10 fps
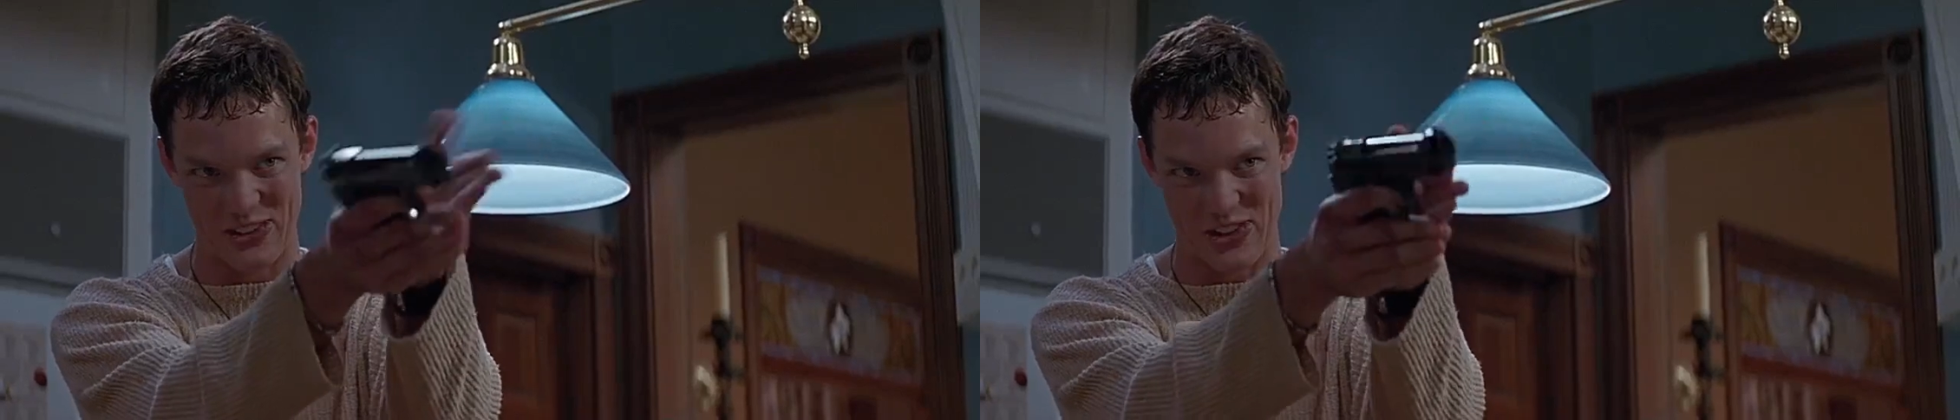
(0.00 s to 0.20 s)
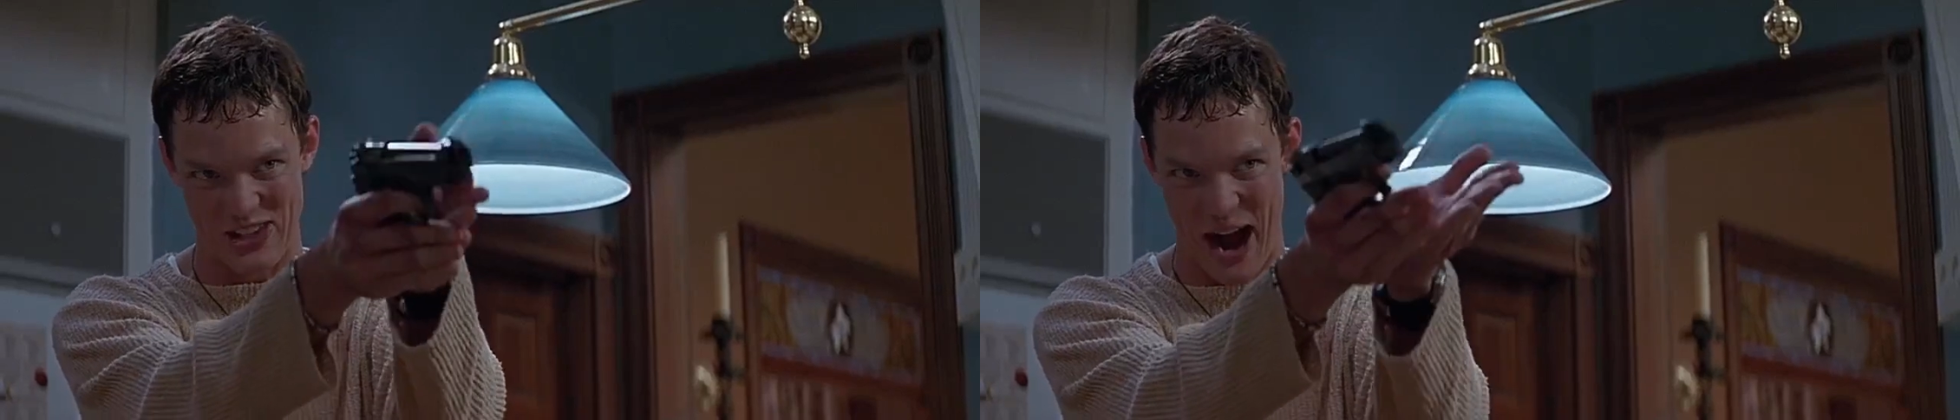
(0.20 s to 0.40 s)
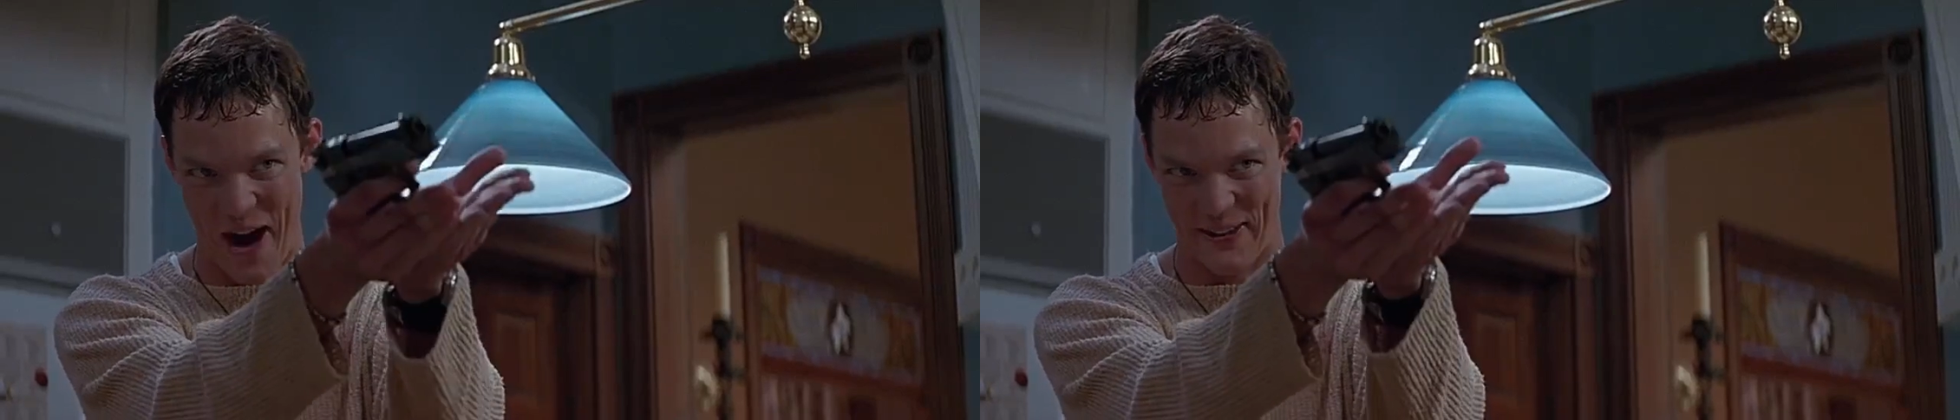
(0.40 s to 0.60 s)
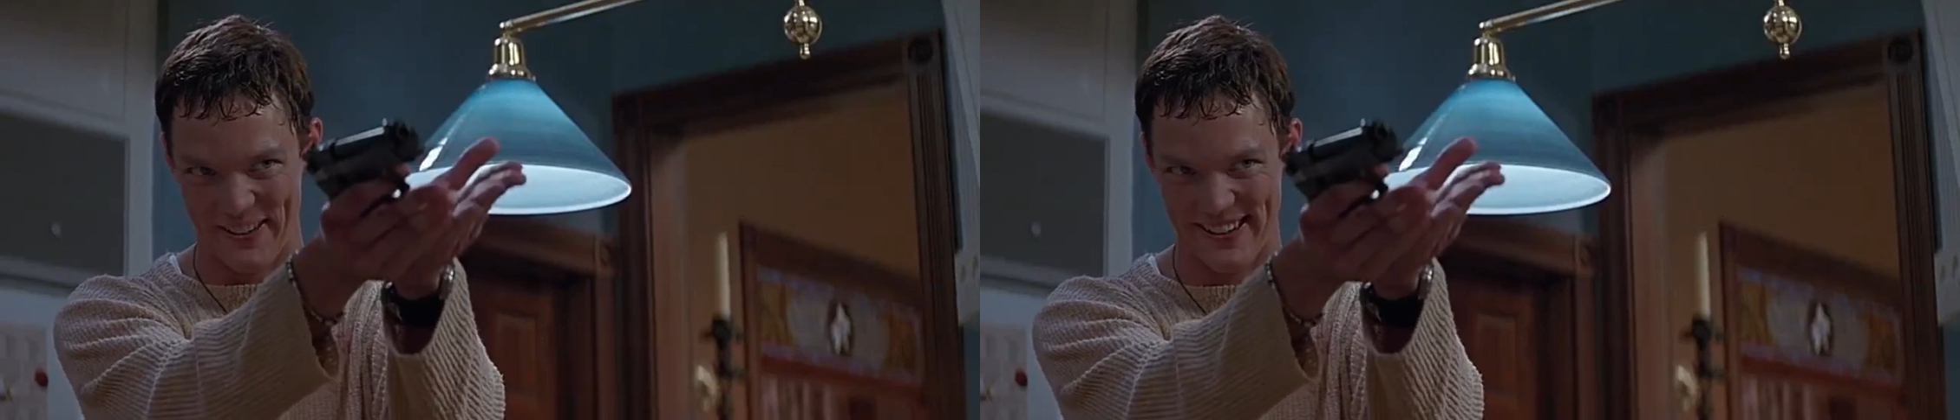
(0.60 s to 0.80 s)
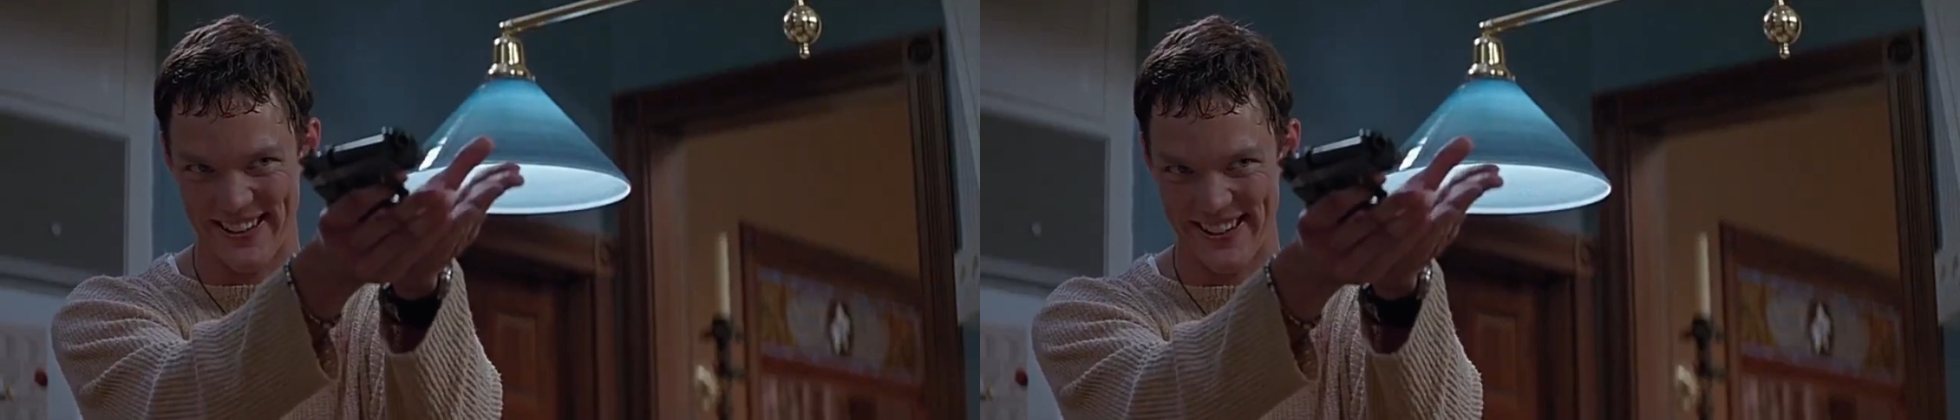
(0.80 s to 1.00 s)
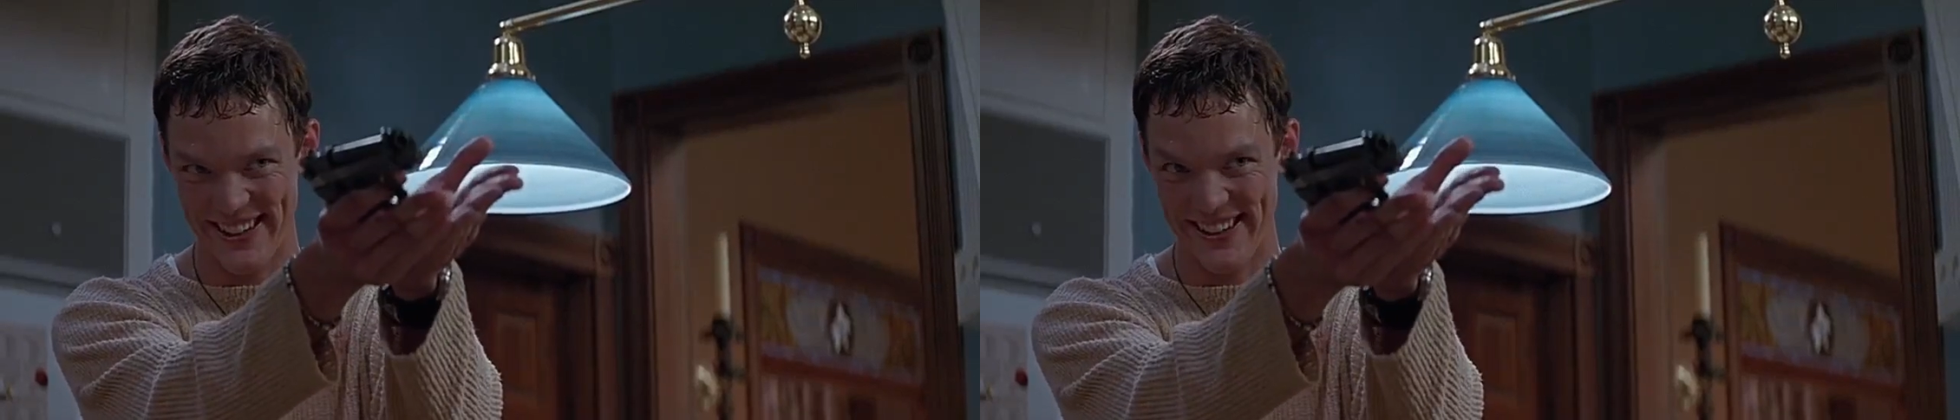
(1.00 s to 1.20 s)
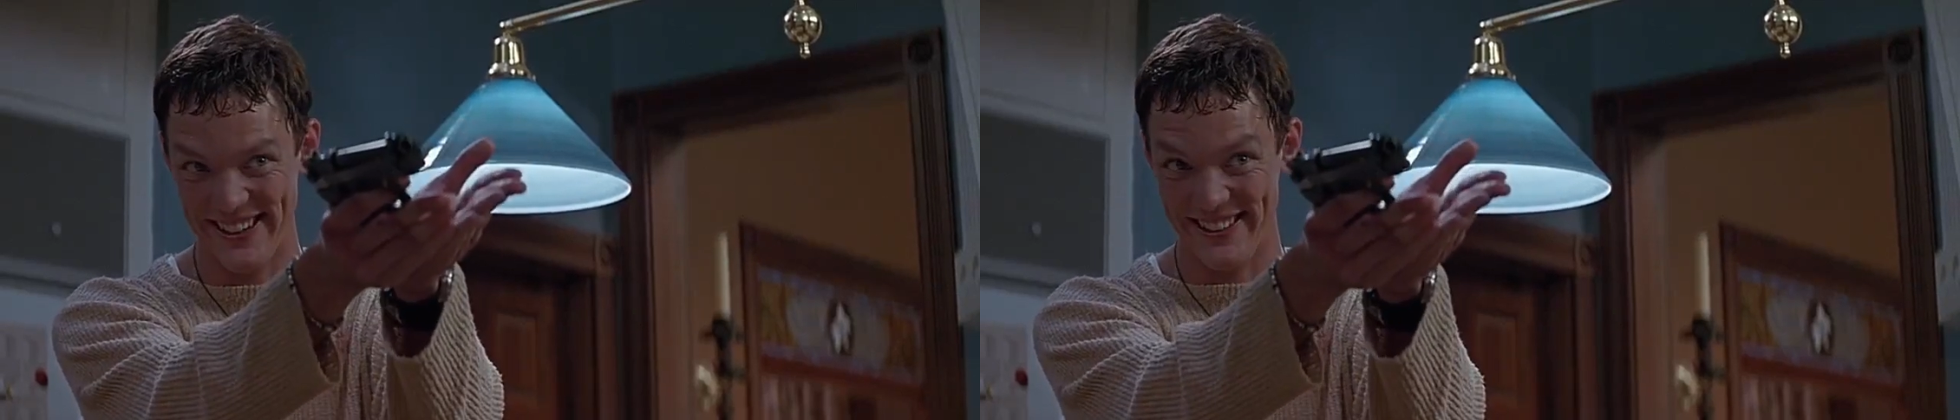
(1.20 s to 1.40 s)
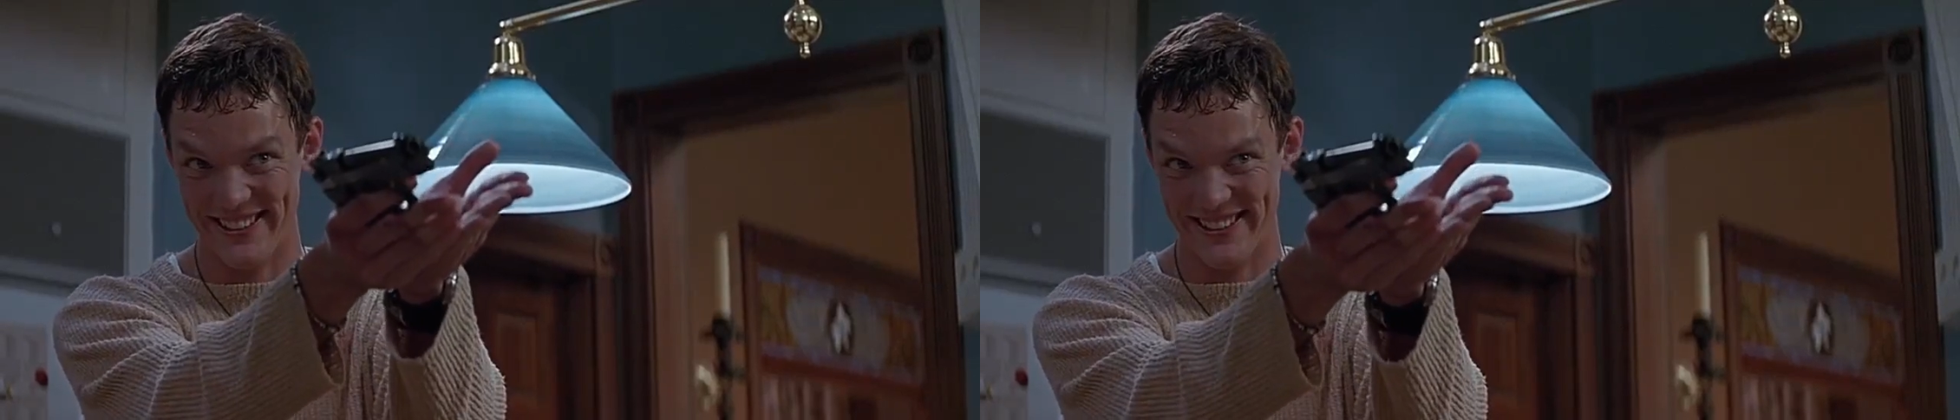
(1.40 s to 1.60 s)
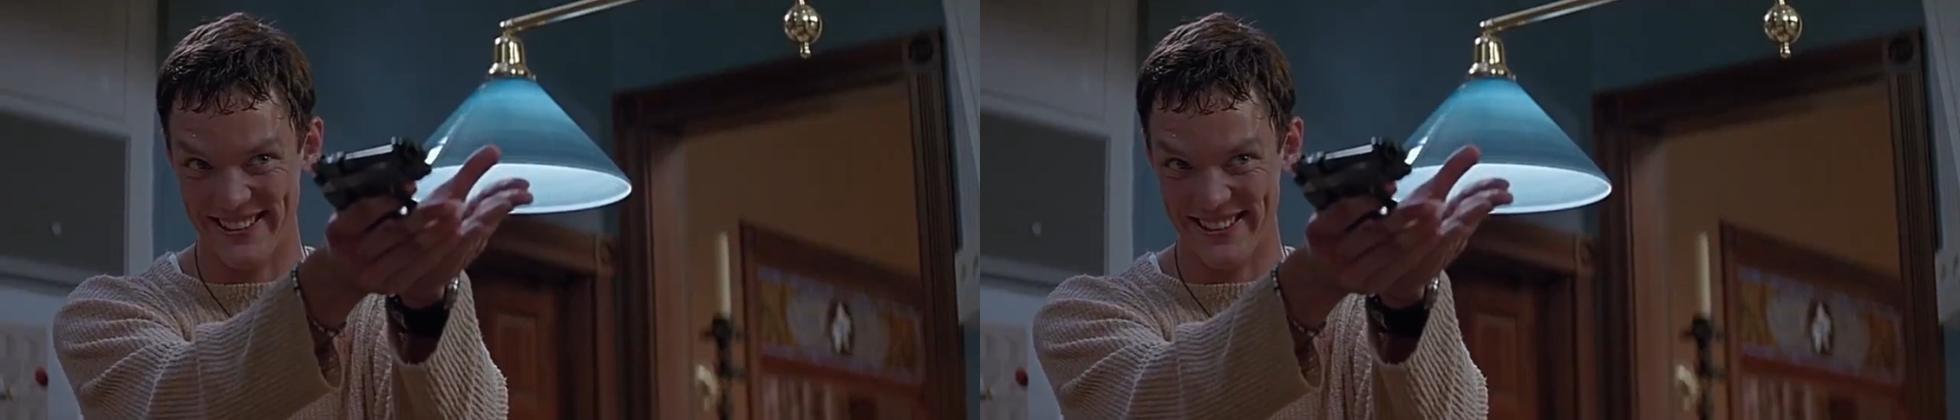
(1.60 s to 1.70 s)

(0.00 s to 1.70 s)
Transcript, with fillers: Stone. Hmm?